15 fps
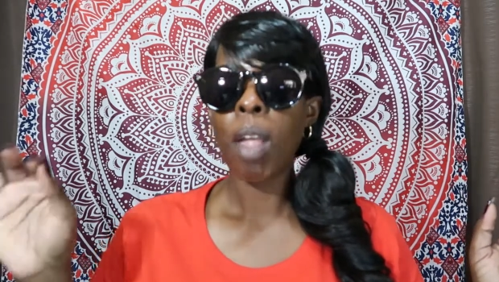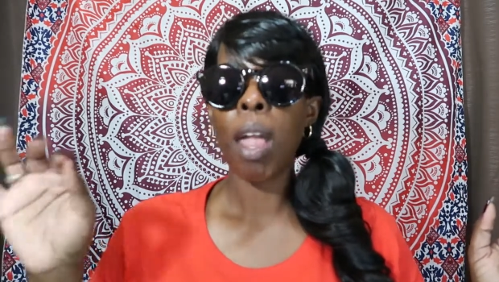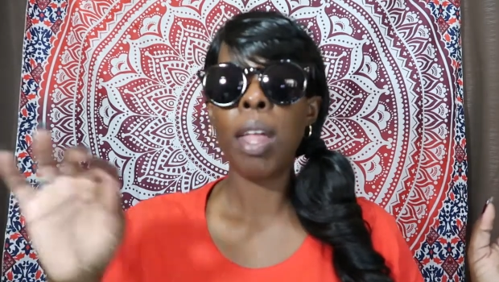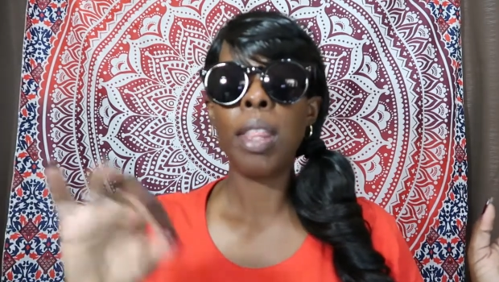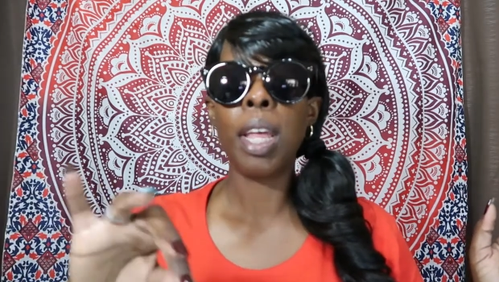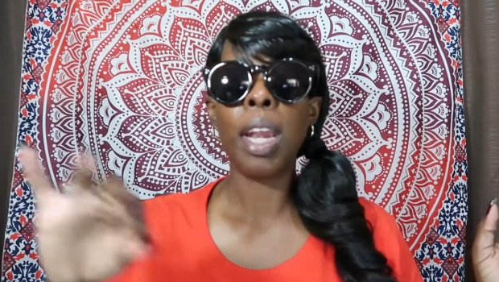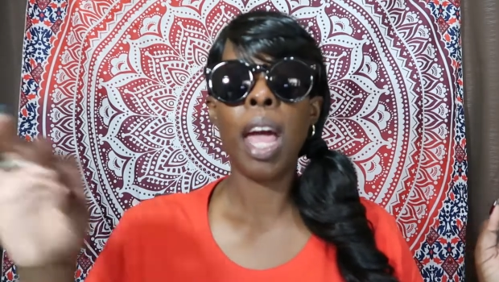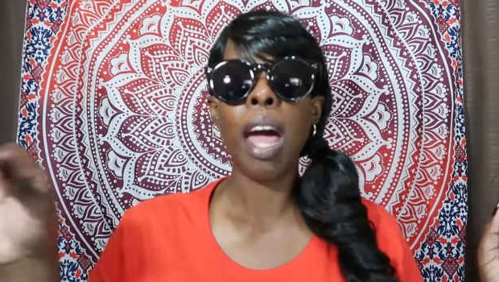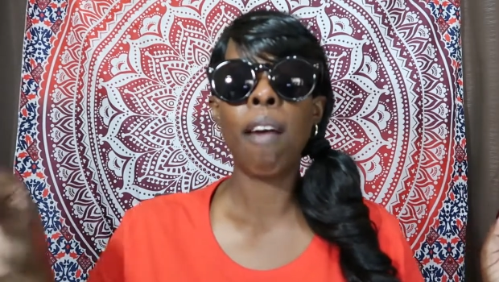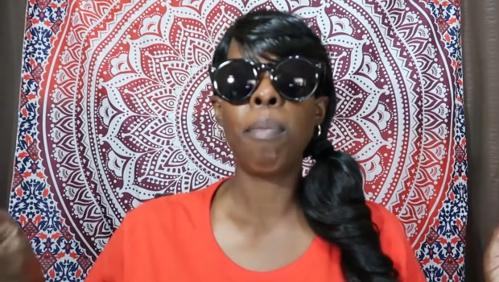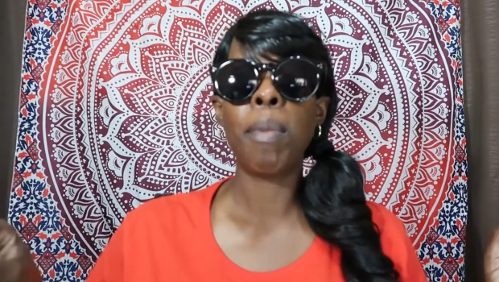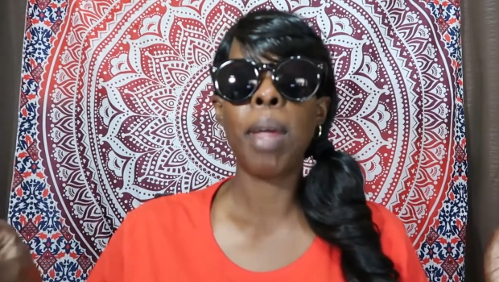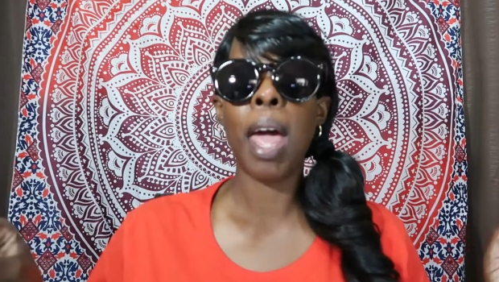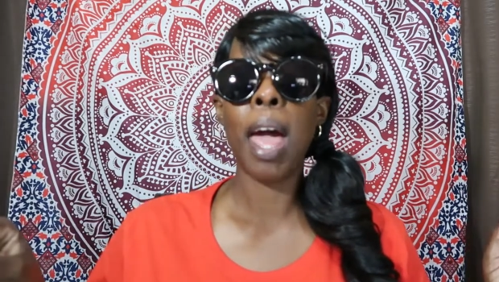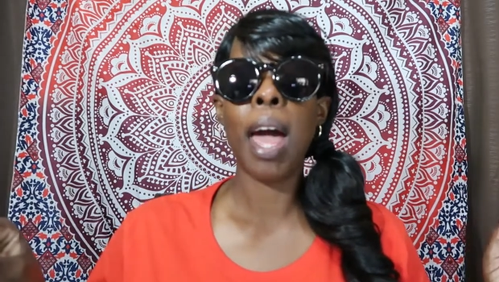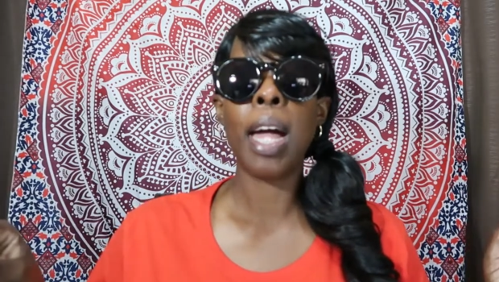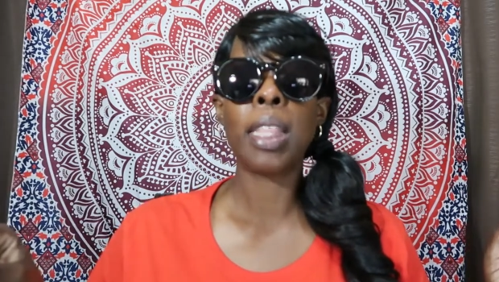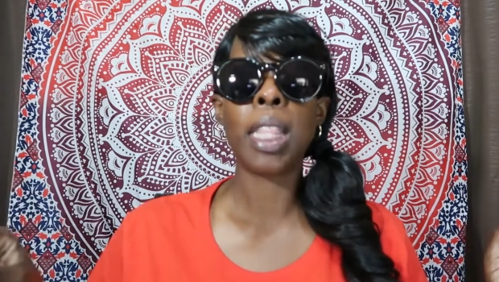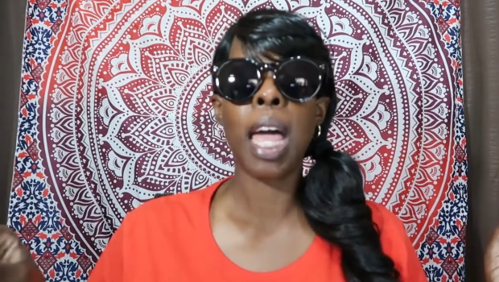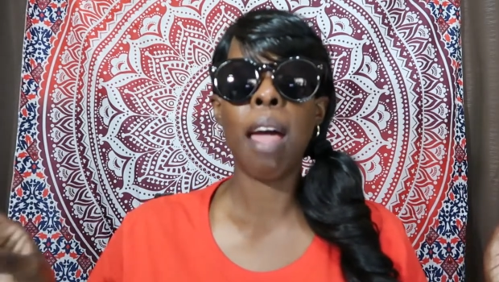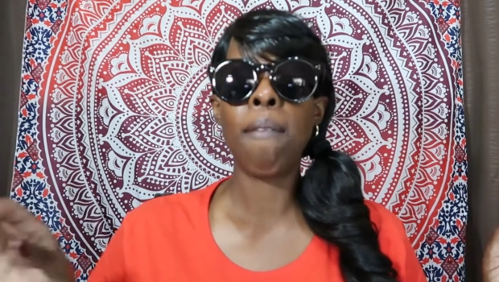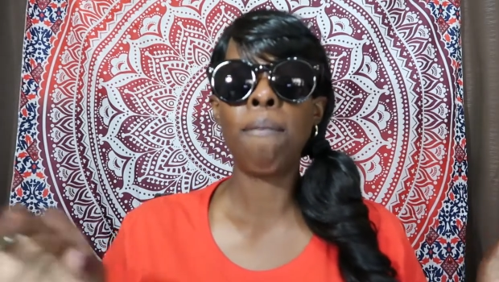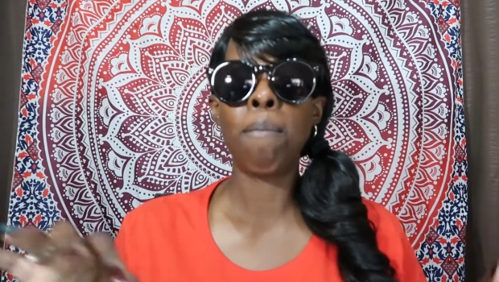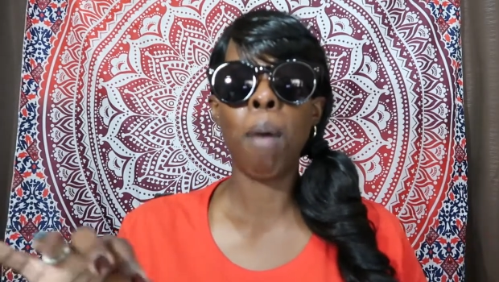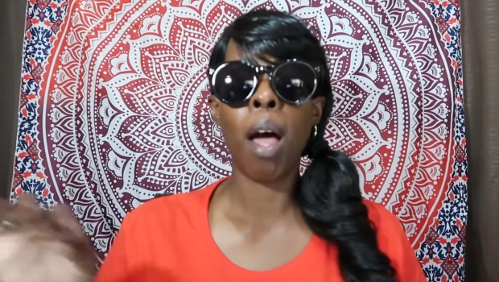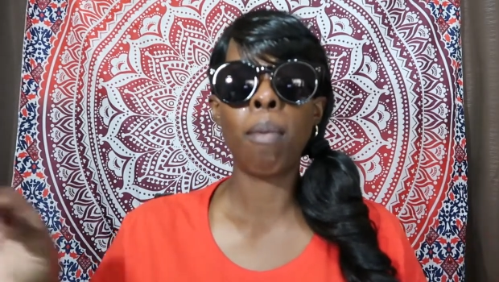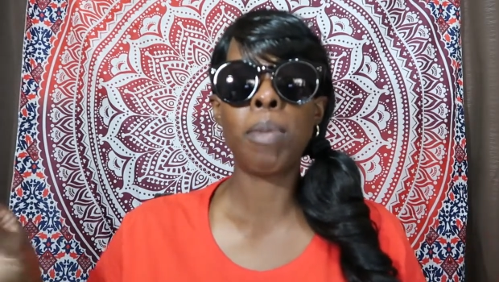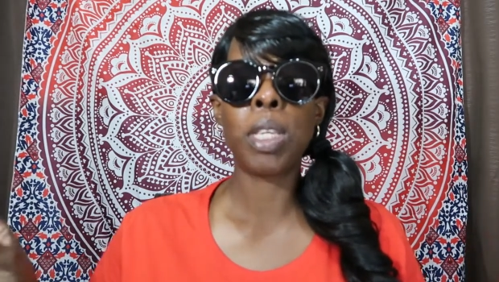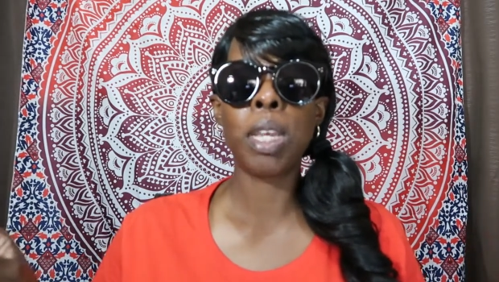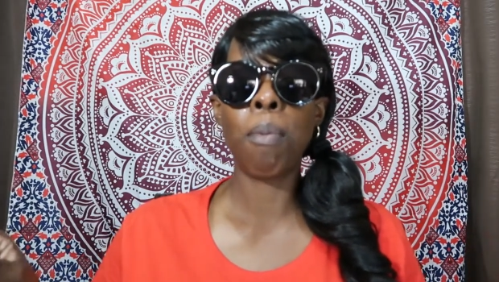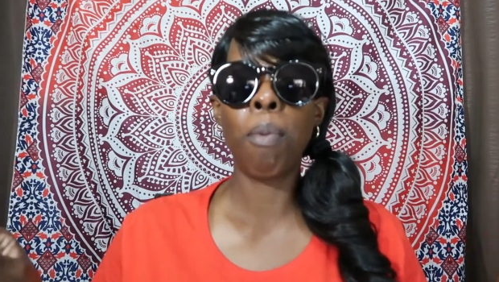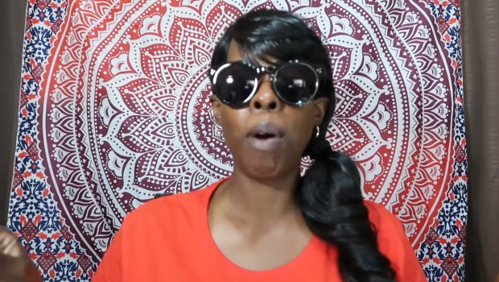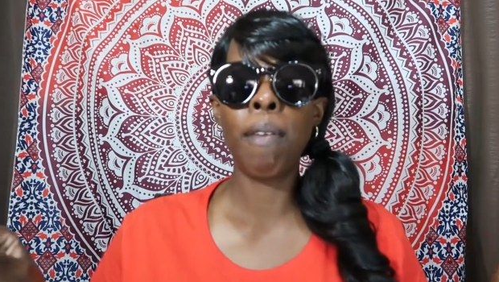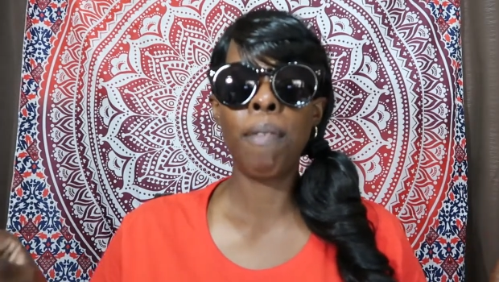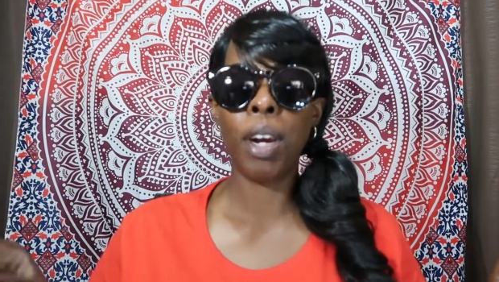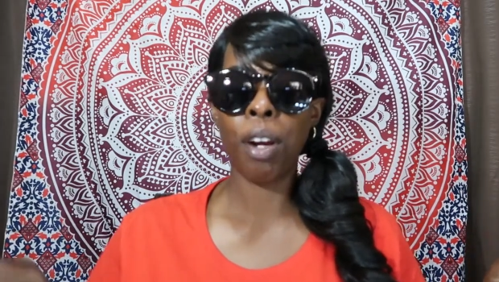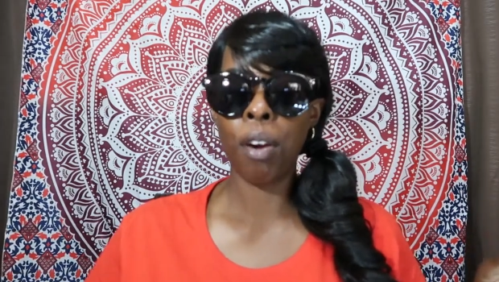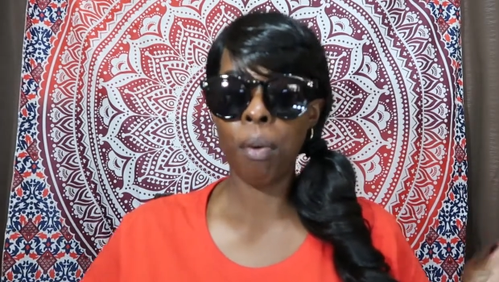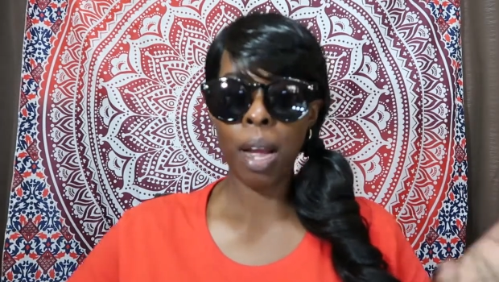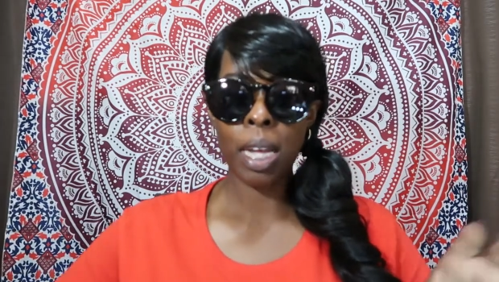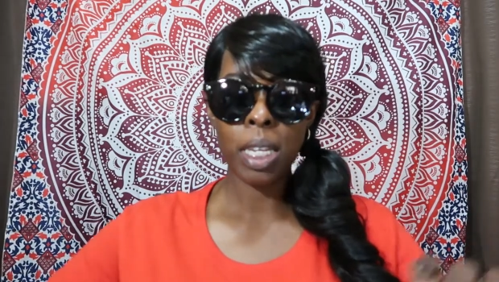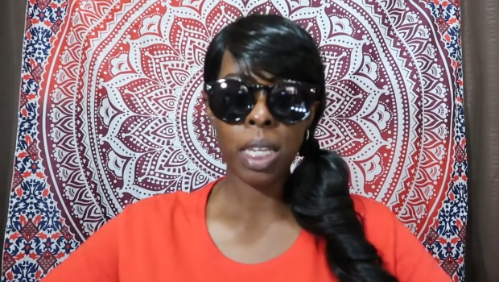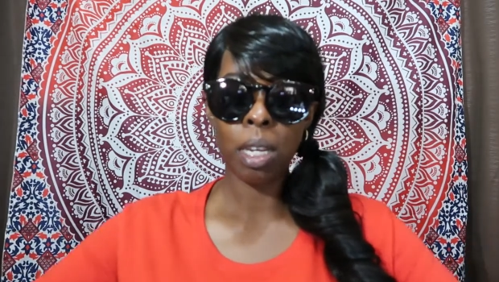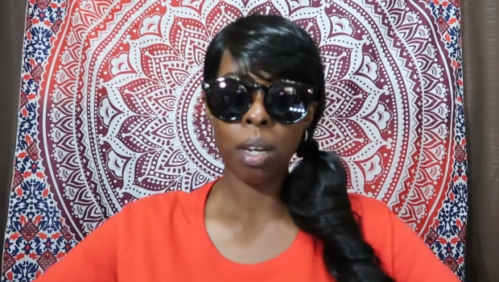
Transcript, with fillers: and then I have him to add that um, Subway vinaigrette.